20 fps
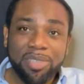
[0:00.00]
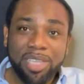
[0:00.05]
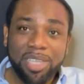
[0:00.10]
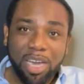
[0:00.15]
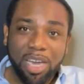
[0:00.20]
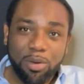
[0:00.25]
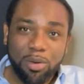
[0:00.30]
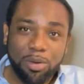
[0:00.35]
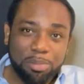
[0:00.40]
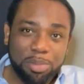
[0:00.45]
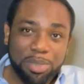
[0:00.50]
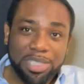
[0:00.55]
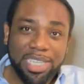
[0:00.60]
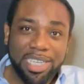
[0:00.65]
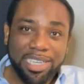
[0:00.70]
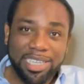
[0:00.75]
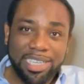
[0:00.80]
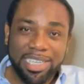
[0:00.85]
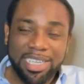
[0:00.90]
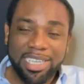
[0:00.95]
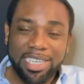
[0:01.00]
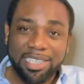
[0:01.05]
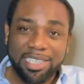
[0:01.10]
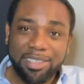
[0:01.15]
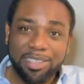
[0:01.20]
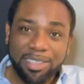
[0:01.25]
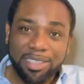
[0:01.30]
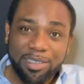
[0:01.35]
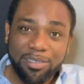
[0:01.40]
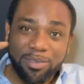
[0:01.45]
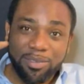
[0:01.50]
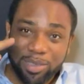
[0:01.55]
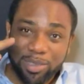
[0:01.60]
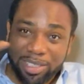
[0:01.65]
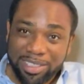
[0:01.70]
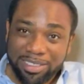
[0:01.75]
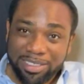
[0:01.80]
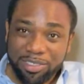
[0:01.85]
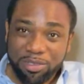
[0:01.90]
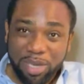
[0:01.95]
I'll repeat that again. For
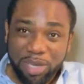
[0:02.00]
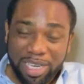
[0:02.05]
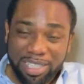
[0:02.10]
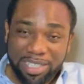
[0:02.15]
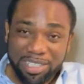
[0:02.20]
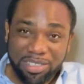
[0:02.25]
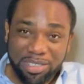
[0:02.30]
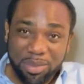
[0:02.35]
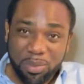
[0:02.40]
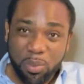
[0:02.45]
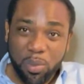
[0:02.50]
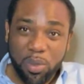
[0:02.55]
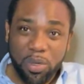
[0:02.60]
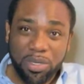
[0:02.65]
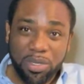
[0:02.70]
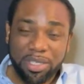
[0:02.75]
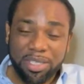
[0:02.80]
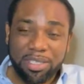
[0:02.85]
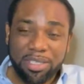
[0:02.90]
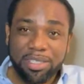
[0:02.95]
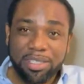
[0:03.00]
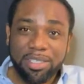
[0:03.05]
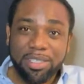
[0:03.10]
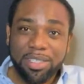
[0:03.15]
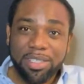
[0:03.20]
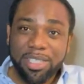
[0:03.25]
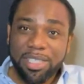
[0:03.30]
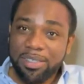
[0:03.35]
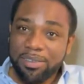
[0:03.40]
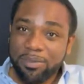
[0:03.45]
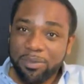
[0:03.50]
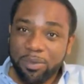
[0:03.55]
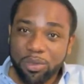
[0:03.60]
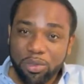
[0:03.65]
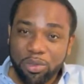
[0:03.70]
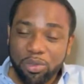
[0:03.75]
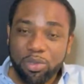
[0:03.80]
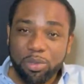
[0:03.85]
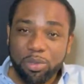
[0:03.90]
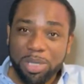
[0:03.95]
this strategy to work, for
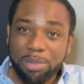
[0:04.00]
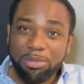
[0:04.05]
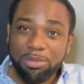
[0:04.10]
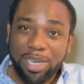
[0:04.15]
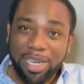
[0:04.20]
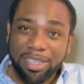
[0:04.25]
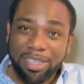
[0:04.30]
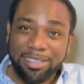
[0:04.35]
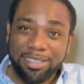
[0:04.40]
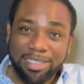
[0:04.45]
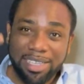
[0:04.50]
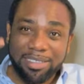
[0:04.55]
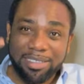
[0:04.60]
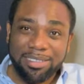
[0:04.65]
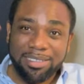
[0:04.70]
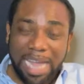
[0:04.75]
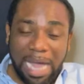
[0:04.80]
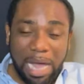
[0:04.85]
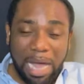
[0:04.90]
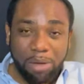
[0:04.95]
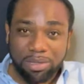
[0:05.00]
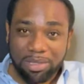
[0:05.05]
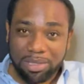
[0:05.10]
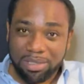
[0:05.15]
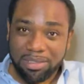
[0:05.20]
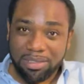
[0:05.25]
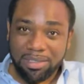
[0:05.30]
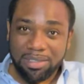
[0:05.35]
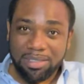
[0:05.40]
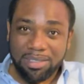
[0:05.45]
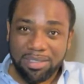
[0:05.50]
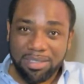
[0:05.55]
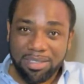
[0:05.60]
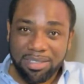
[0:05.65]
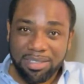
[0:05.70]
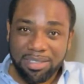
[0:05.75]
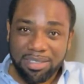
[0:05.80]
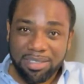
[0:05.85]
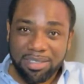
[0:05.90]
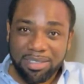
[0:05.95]
you to be able to access thousands,
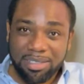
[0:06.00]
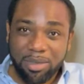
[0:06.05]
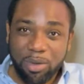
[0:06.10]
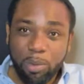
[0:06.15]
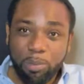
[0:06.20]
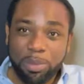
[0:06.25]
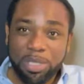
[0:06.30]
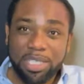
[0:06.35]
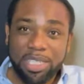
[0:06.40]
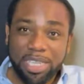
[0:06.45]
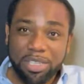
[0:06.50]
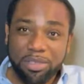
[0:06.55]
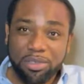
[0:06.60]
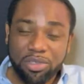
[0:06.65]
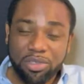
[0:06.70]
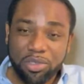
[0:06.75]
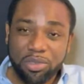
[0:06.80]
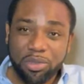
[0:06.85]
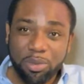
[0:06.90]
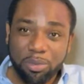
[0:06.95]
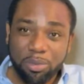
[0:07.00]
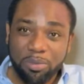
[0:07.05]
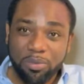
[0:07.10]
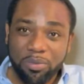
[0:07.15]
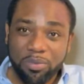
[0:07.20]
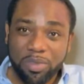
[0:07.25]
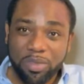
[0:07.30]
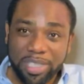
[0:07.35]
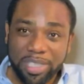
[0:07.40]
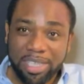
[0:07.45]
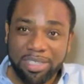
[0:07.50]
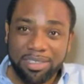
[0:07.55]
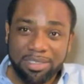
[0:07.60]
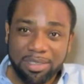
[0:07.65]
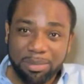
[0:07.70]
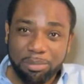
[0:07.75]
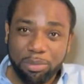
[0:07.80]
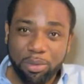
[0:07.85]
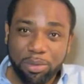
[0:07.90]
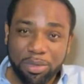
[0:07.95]
opening and using your Fidelity
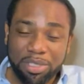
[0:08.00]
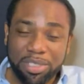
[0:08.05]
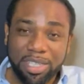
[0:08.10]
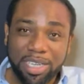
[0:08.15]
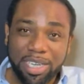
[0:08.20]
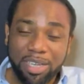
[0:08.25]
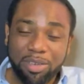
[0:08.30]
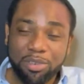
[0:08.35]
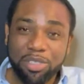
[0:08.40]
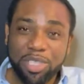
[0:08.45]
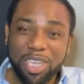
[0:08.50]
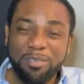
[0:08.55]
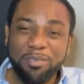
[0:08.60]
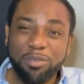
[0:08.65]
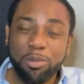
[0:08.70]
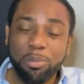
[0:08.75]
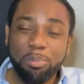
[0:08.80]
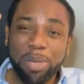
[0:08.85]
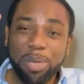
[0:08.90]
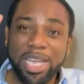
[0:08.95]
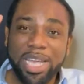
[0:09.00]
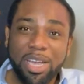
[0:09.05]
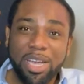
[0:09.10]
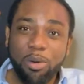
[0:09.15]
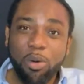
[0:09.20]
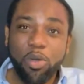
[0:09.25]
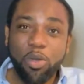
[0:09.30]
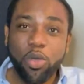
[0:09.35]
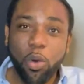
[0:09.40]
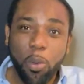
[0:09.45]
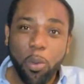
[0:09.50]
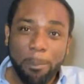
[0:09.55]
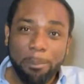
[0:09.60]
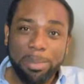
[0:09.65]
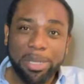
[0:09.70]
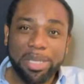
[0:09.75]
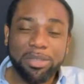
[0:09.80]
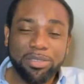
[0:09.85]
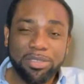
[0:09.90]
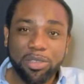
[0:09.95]
brokerage account, you have to pay your
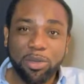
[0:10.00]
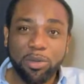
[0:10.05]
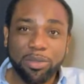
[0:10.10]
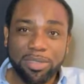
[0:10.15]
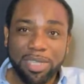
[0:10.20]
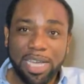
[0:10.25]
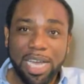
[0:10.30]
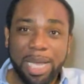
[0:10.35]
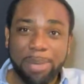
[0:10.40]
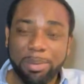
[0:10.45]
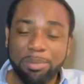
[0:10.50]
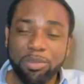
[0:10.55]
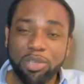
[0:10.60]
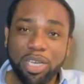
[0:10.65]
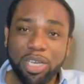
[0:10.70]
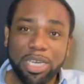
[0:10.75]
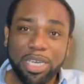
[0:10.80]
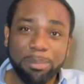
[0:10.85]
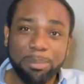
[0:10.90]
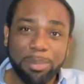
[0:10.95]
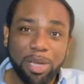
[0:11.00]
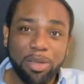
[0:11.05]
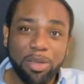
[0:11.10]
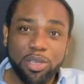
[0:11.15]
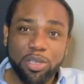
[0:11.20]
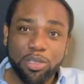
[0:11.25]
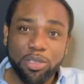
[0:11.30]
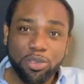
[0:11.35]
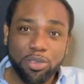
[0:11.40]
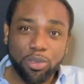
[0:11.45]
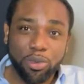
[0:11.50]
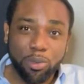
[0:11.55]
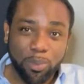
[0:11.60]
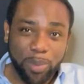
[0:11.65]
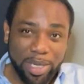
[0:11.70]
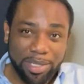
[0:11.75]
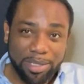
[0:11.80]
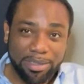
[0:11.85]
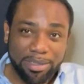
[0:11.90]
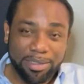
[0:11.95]
bills on time. I'm talking about your
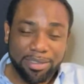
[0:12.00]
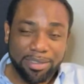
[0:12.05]
rent.